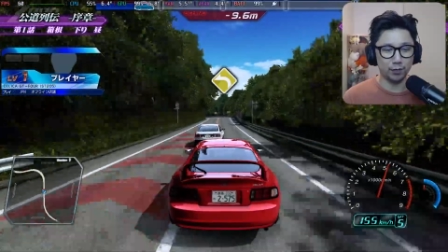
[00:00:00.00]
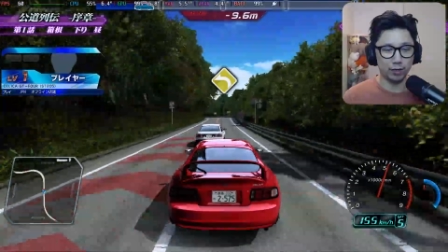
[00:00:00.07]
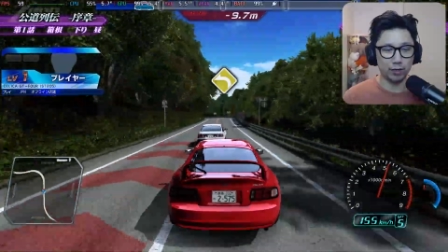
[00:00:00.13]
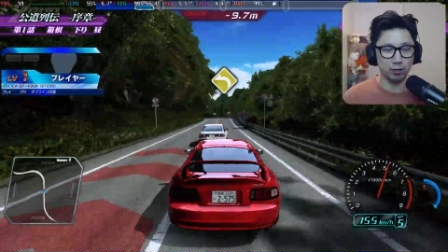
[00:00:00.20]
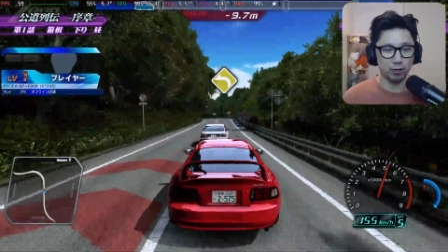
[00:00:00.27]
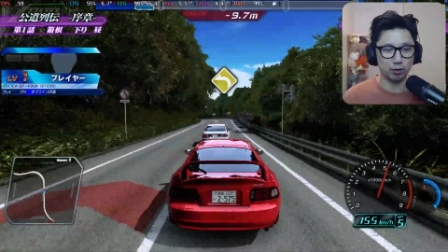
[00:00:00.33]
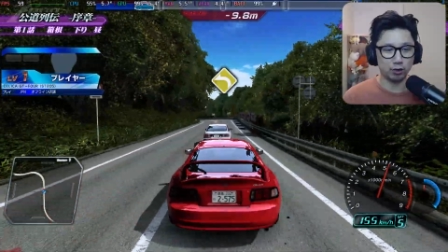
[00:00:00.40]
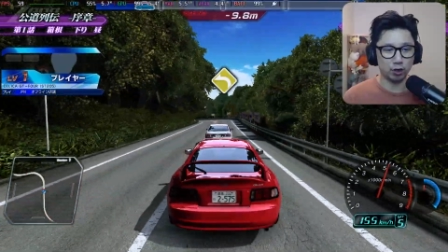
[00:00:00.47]

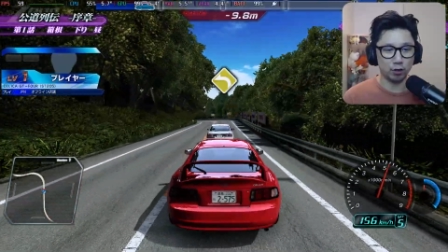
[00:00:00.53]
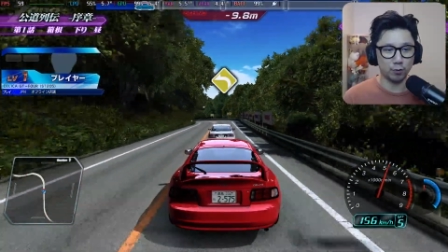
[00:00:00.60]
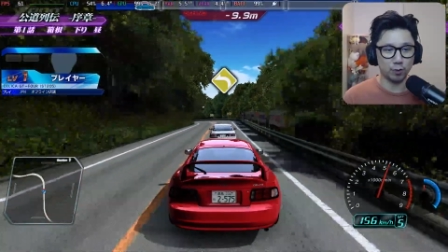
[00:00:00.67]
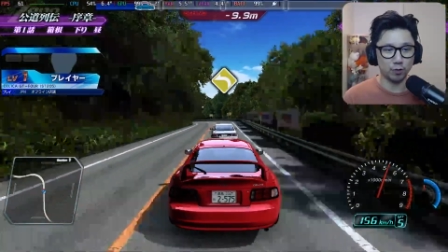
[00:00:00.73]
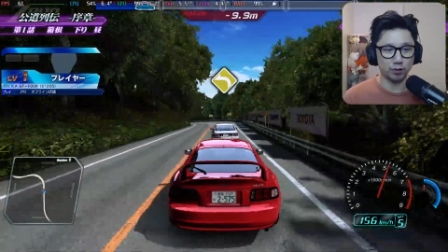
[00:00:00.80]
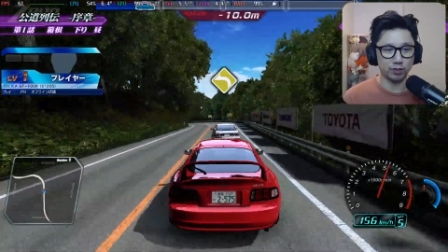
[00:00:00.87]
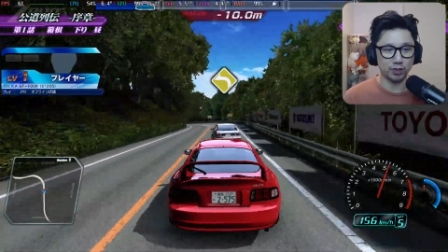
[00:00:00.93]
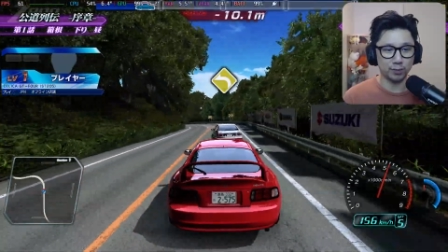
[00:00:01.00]
Legion Go
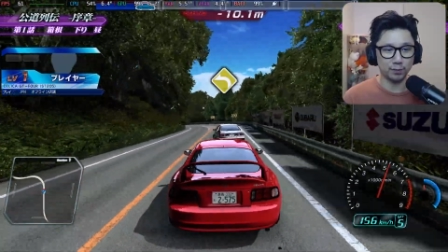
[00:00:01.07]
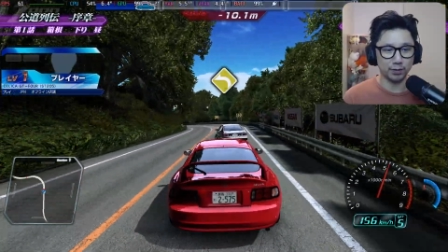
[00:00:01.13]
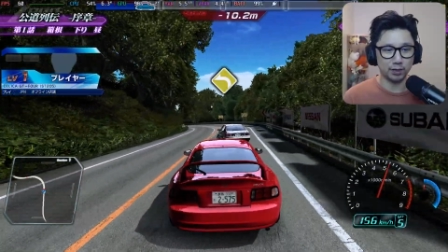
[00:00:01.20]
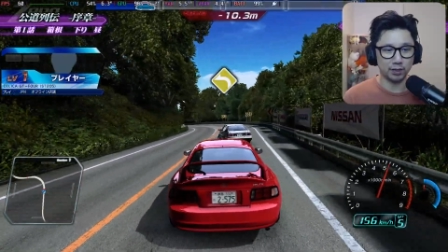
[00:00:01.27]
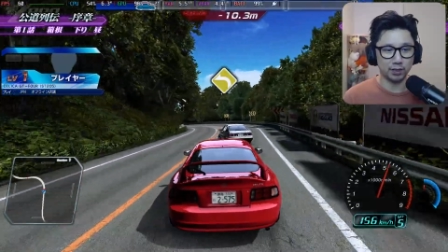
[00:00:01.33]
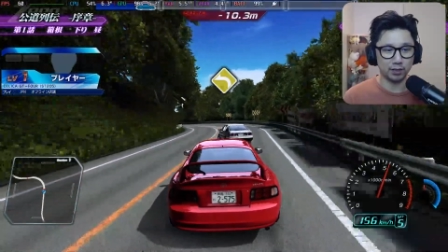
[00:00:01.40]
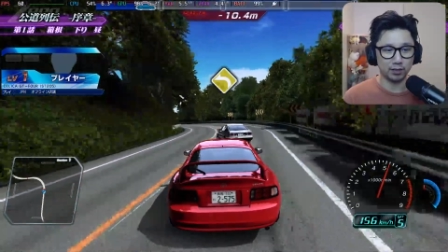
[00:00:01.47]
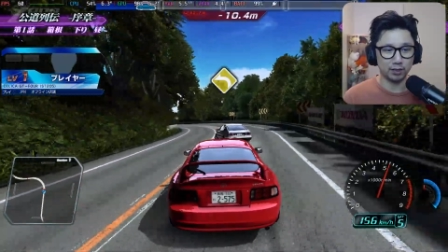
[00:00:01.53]
mostly
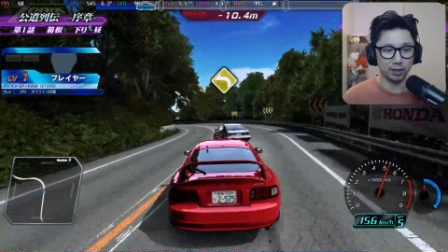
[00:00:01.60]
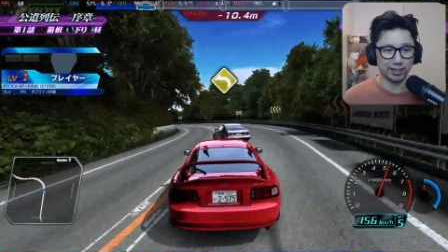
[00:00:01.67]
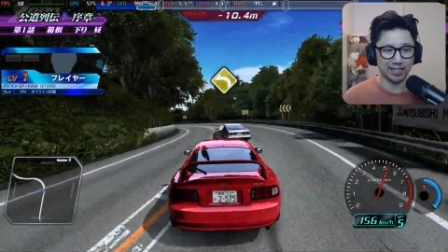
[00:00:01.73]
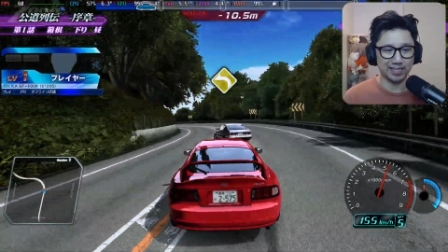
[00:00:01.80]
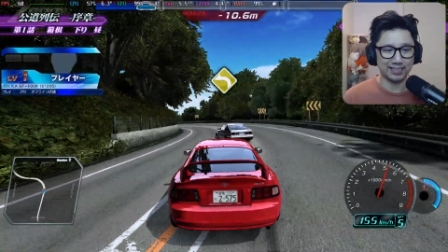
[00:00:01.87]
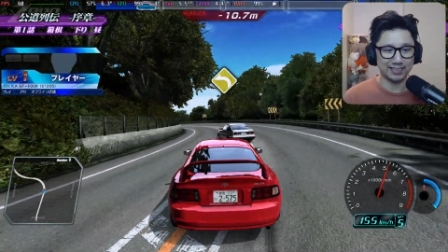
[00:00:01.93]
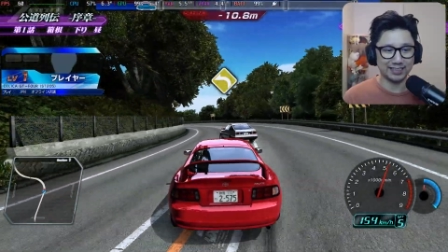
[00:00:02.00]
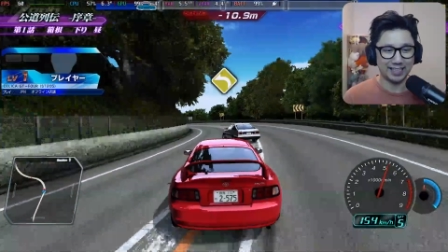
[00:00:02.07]
because I
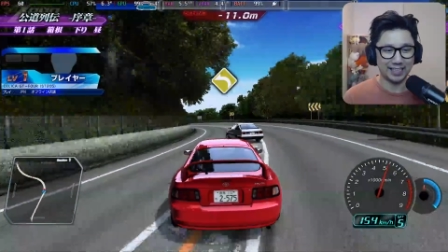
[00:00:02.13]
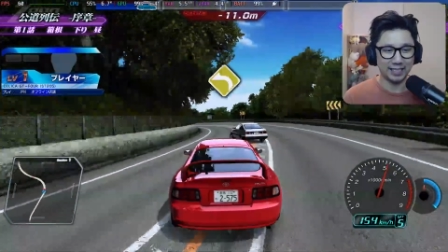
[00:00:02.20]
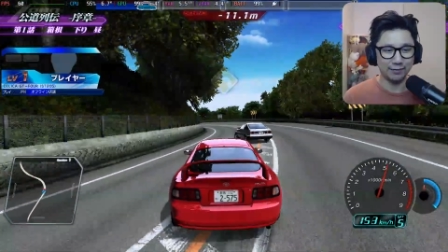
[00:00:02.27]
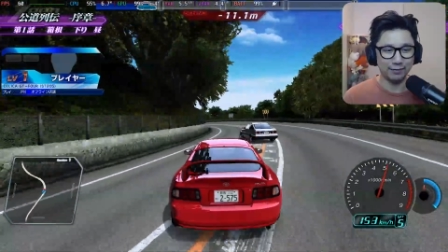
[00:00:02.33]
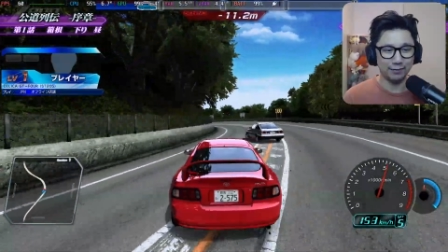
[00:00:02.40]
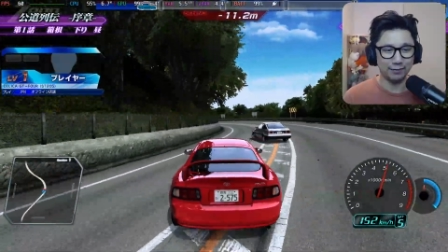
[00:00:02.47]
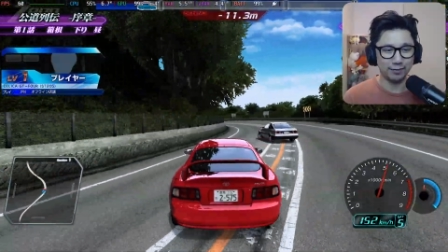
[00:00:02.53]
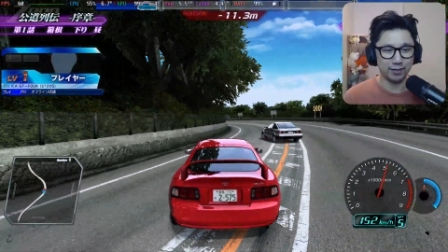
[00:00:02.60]
can't
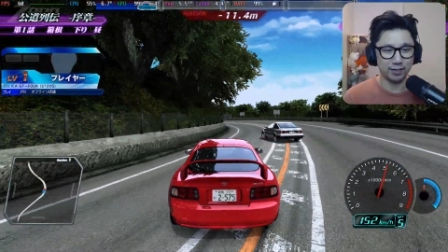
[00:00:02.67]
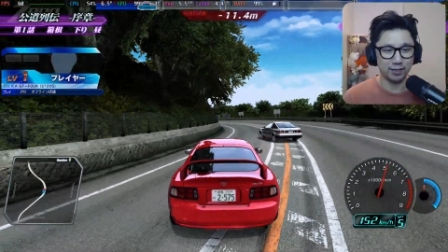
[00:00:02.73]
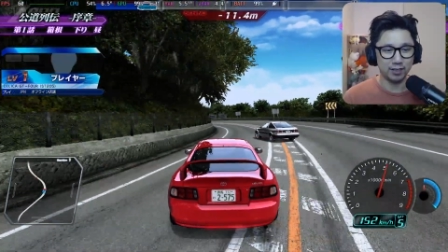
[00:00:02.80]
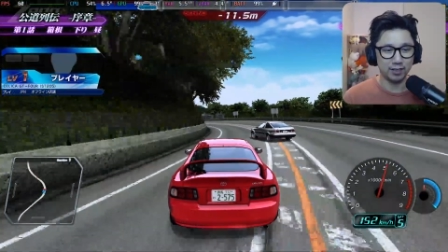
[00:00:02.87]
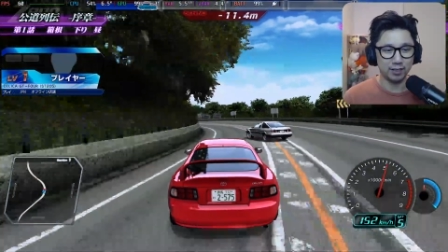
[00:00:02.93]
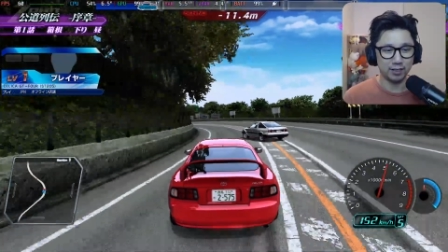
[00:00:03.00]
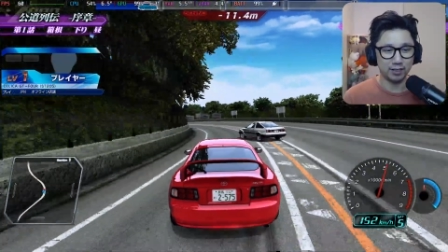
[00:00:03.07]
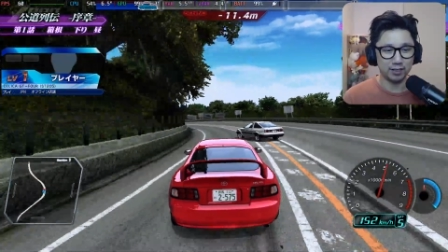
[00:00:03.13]
save
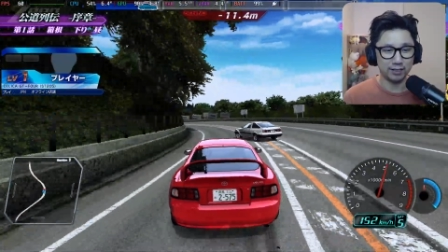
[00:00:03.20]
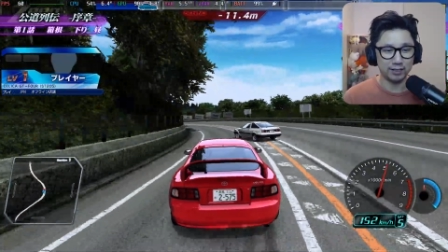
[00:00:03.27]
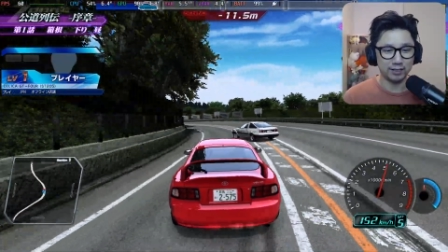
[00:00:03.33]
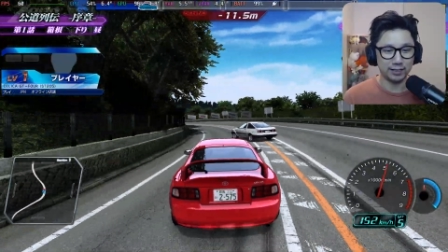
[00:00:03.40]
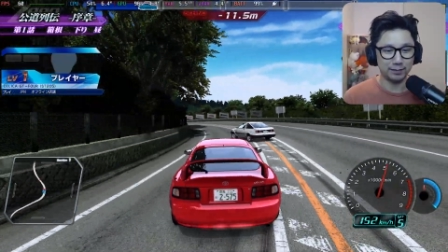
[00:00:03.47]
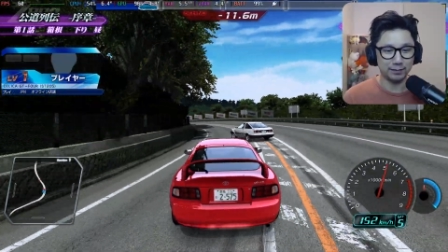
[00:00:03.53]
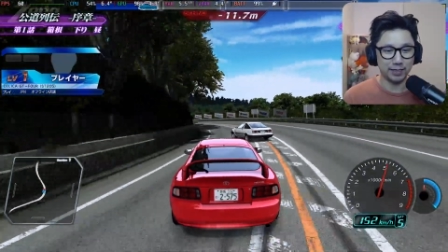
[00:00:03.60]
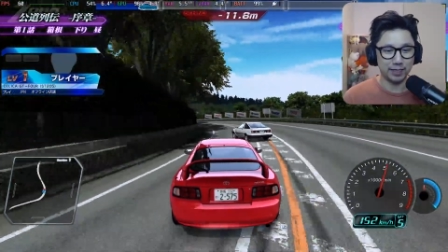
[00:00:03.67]
on the
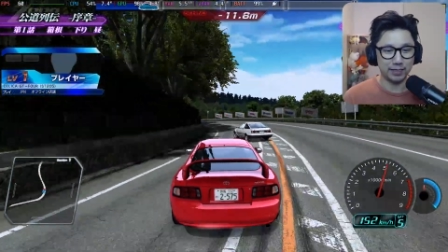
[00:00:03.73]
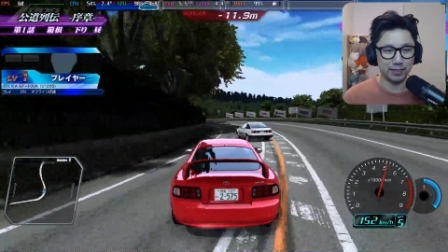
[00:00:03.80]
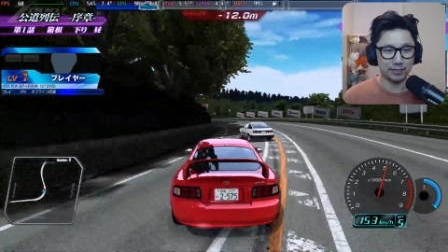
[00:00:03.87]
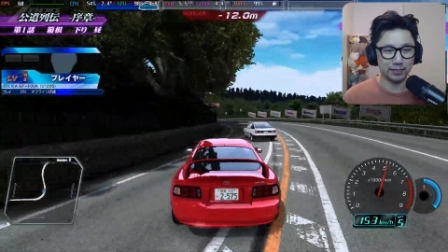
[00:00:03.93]
Steam Deck.